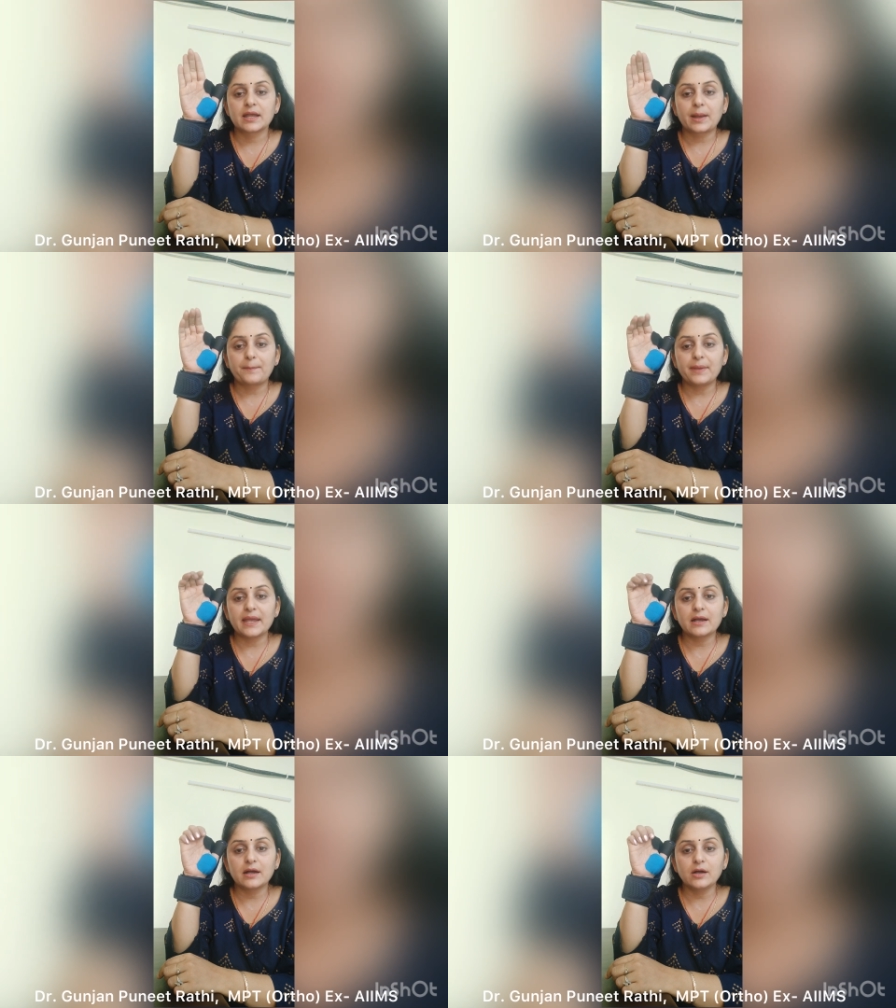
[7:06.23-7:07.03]

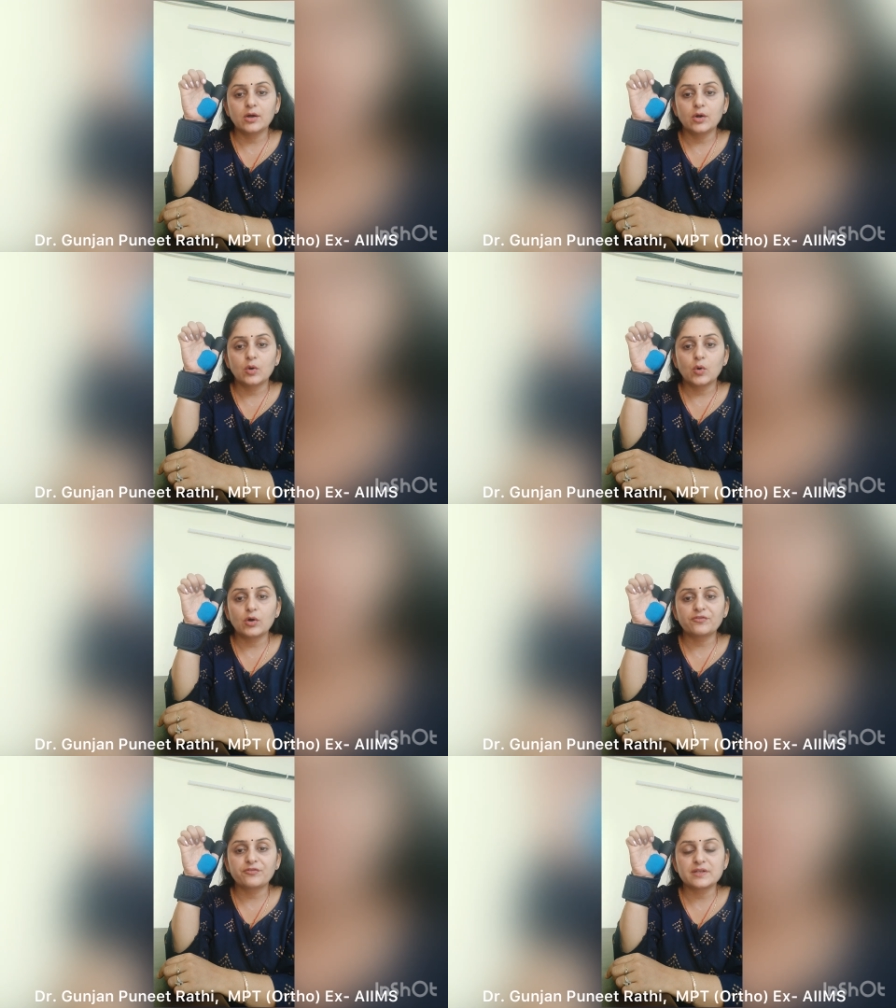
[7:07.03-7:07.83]
Make a
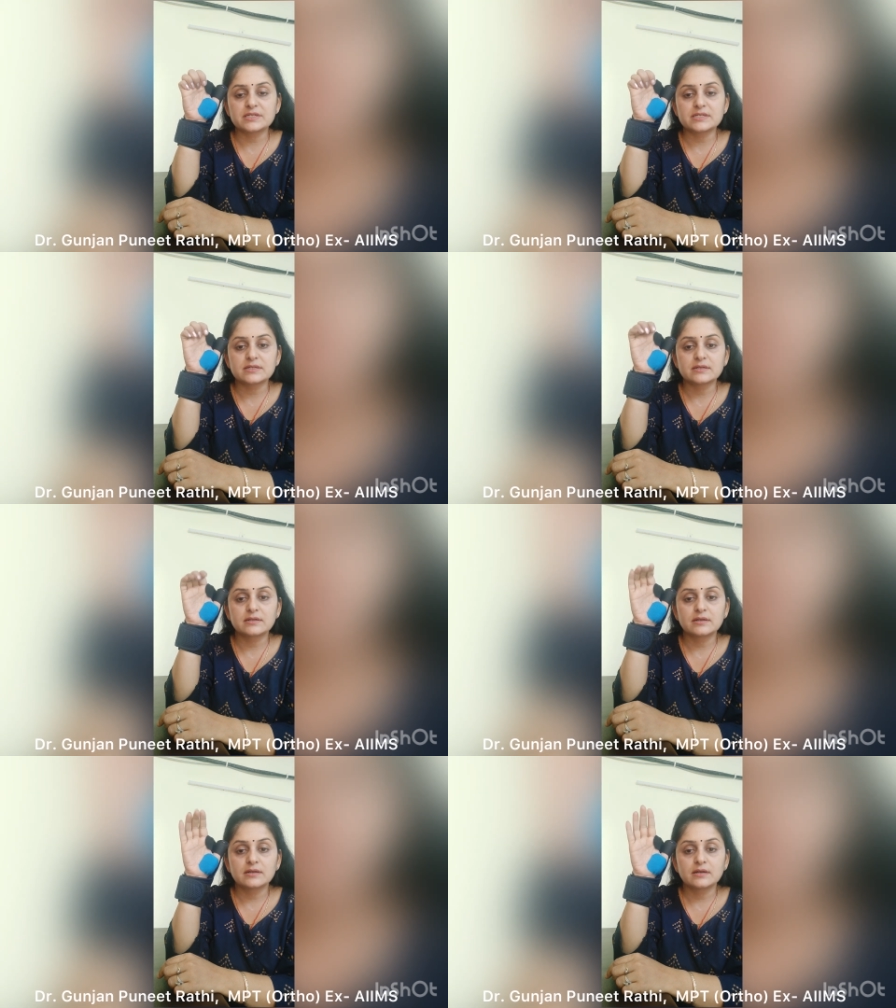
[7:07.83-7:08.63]
hook fist
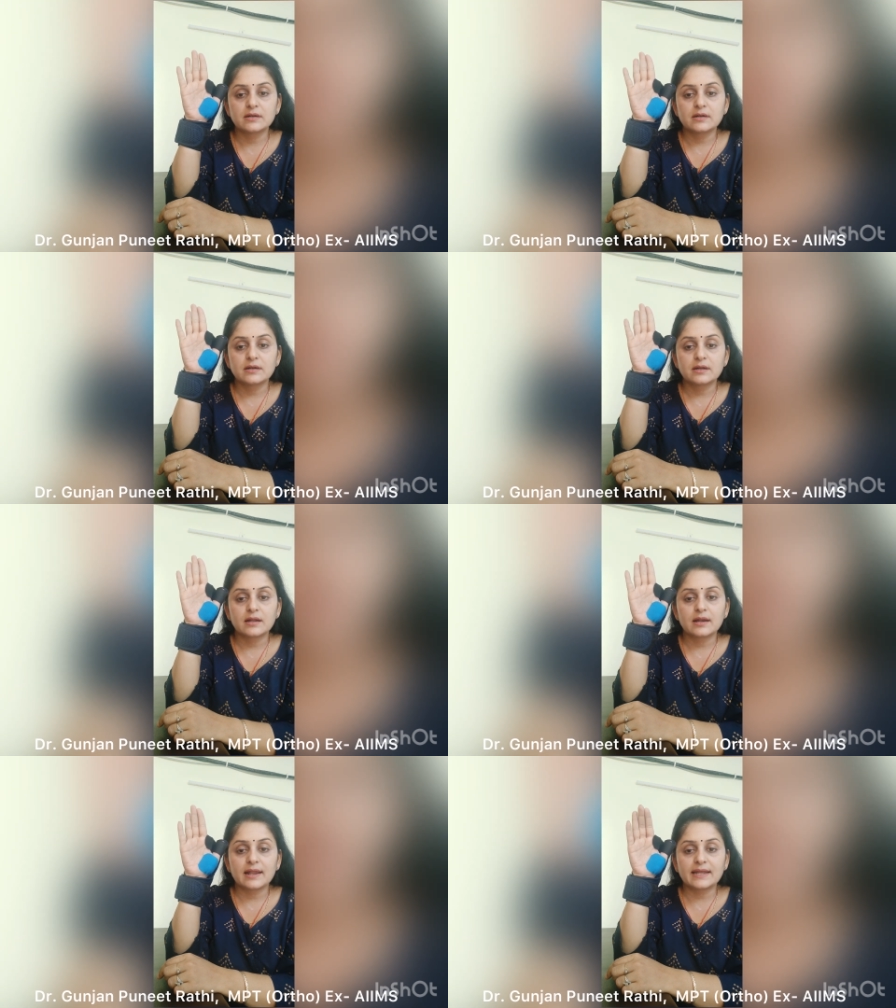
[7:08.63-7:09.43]

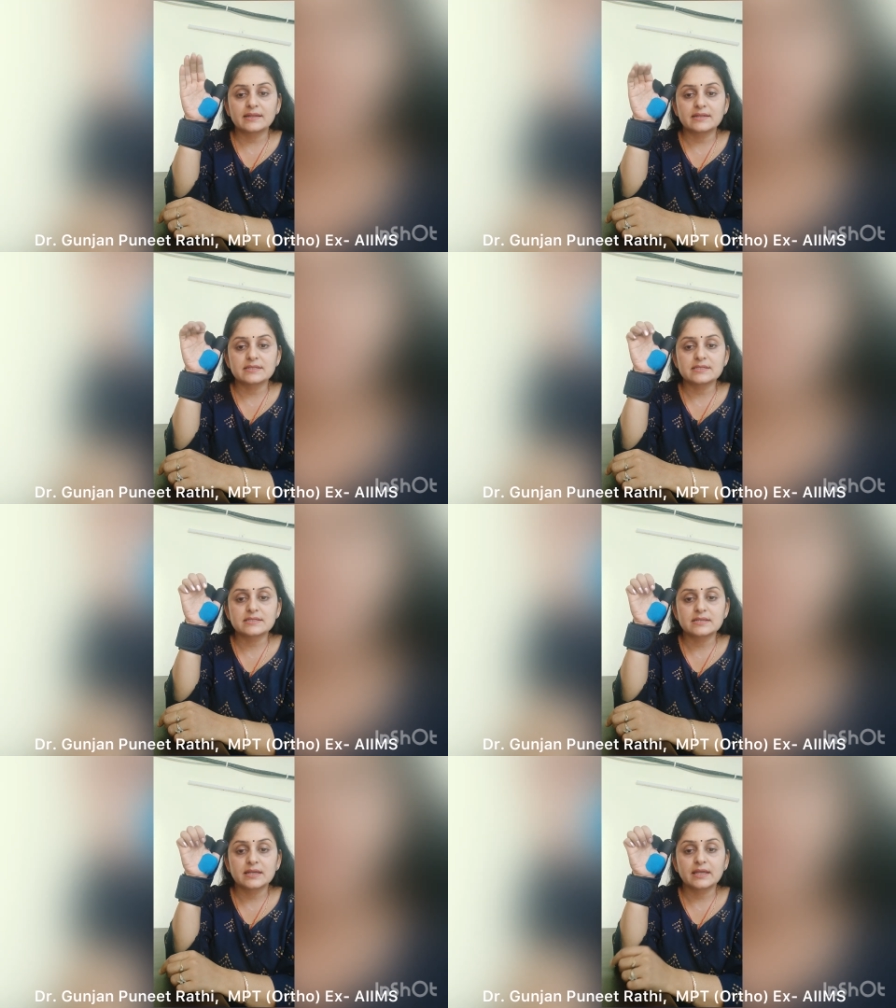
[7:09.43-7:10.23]
like
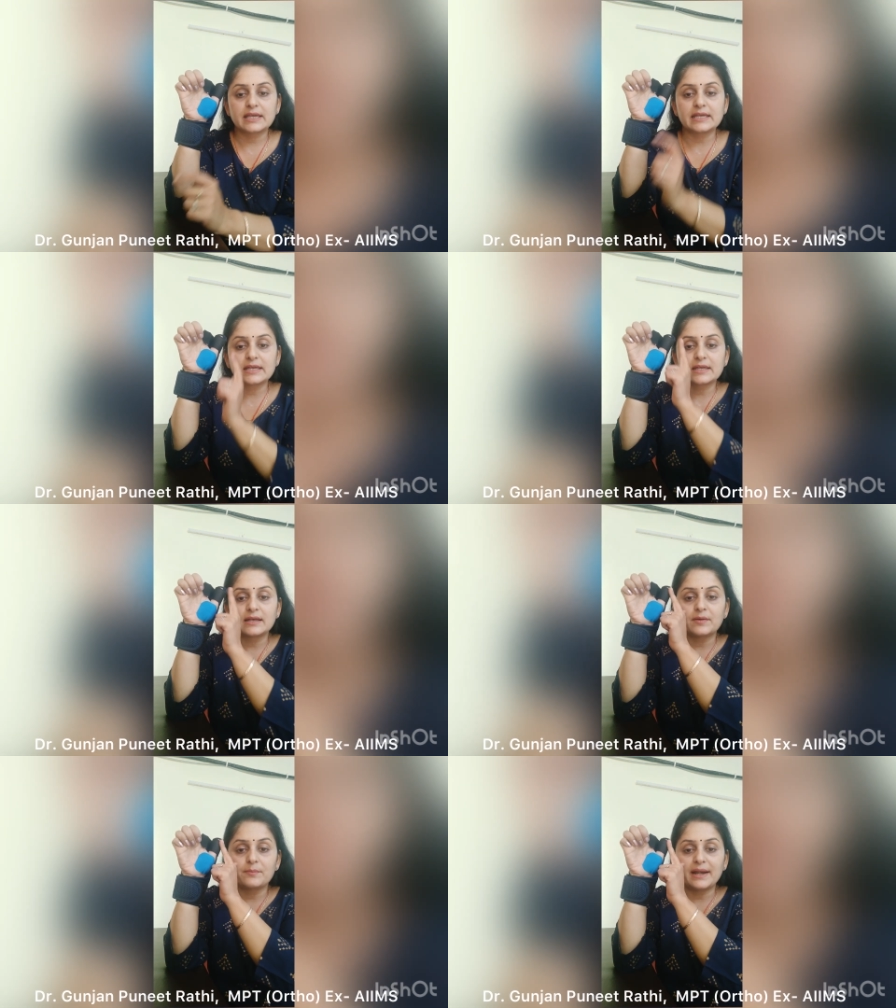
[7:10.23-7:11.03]
this,
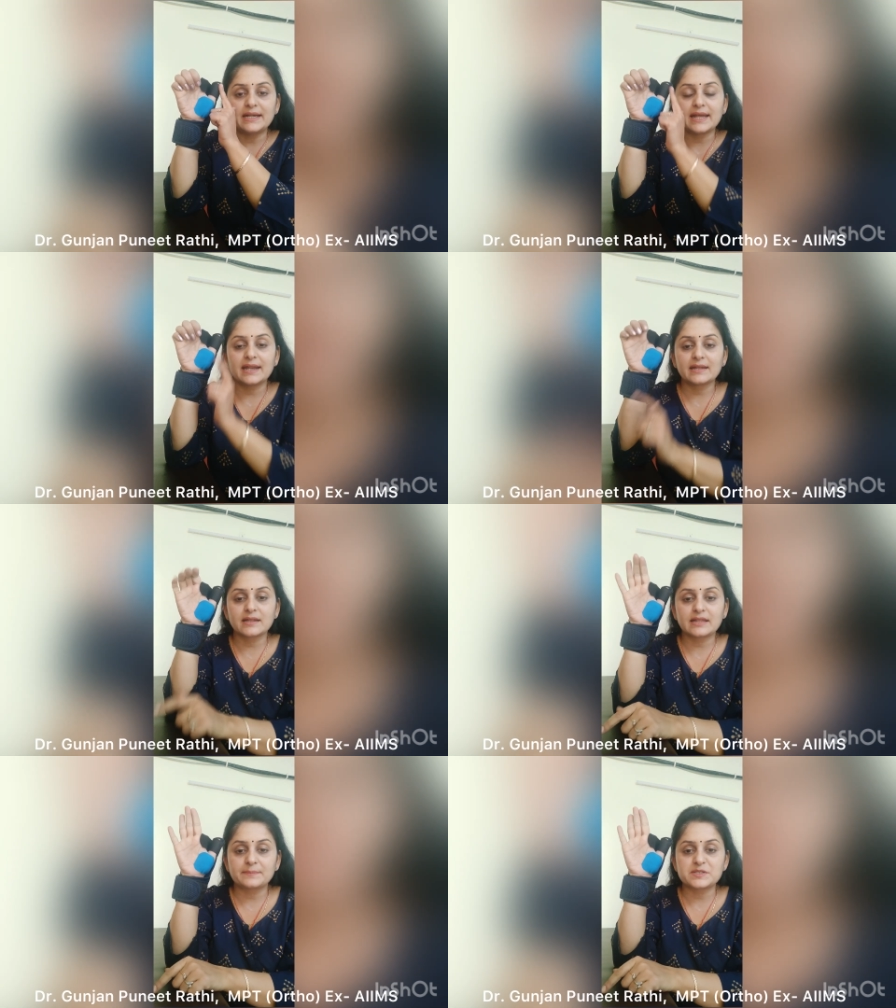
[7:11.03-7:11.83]
maintaining the
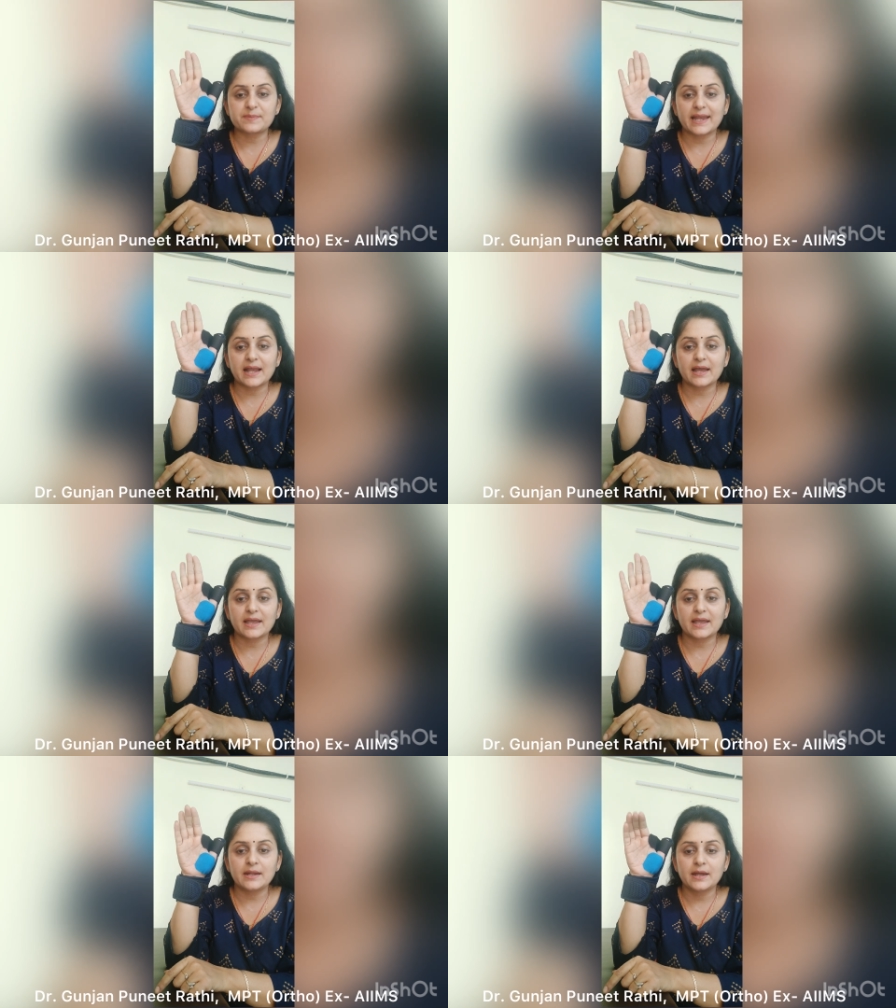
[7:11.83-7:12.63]
thumb spica
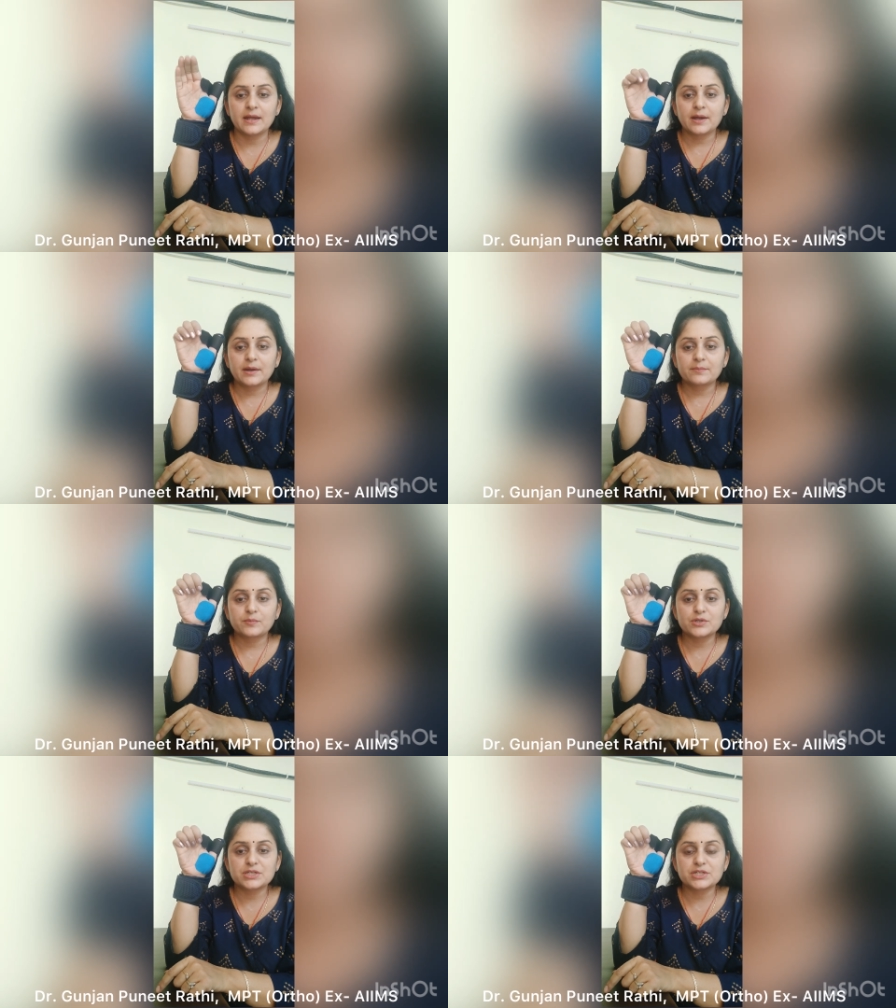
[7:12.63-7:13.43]
in
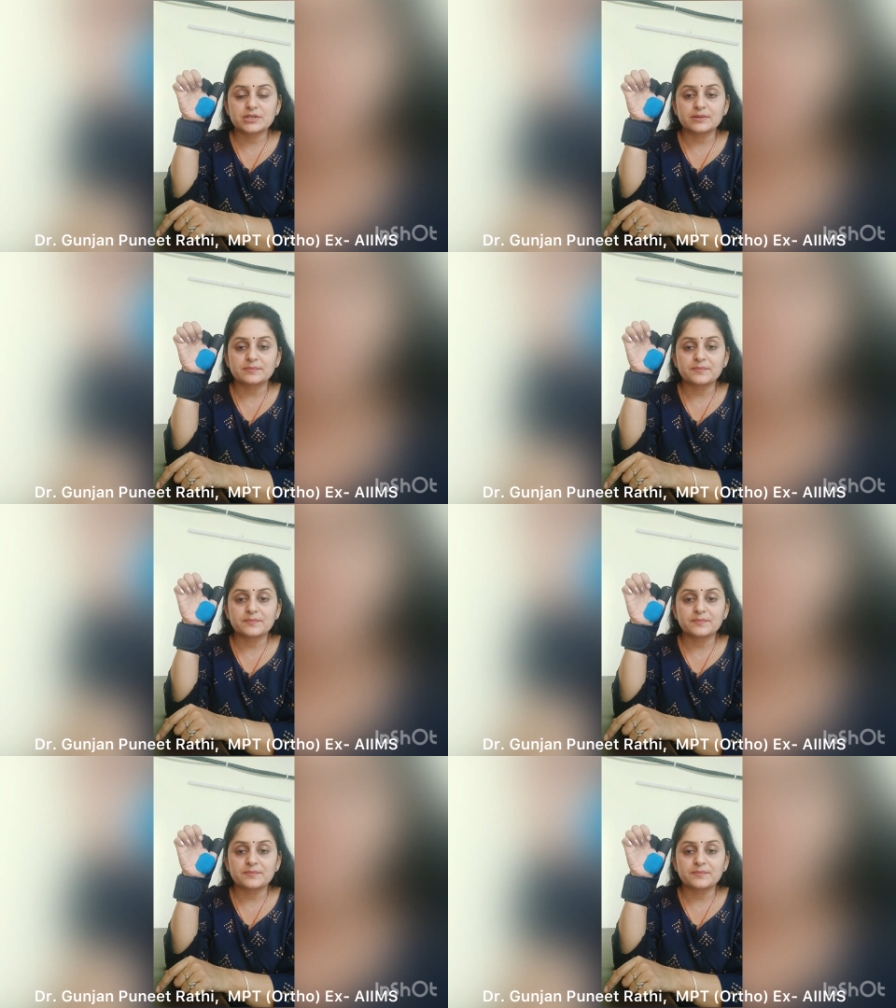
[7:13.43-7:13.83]
position.